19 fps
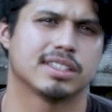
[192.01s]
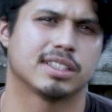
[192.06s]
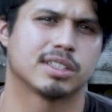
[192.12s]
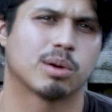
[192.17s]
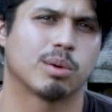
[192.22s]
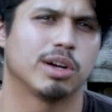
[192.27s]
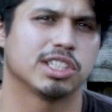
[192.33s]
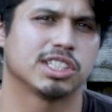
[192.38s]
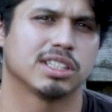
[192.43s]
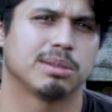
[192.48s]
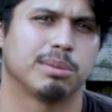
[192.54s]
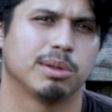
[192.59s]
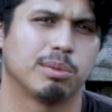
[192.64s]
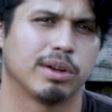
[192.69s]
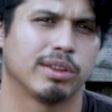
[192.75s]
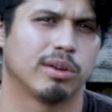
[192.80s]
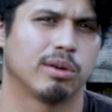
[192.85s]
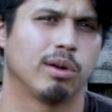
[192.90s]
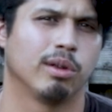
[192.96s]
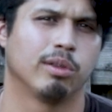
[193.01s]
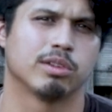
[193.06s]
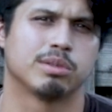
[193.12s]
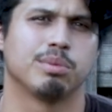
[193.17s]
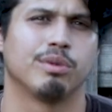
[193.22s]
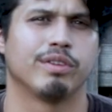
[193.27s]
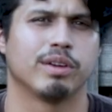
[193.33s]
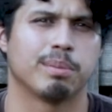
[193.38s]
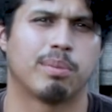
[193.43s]
it's questionable whether all
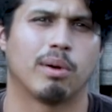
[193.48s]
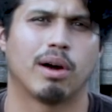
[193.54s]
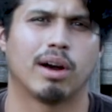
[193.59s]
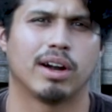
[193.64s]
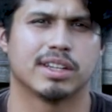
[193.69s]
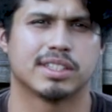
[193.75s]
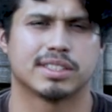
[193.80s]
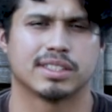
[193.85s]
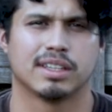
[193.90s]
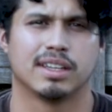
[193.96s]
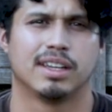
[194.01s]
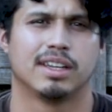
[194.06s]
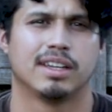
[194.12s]
those moving parts,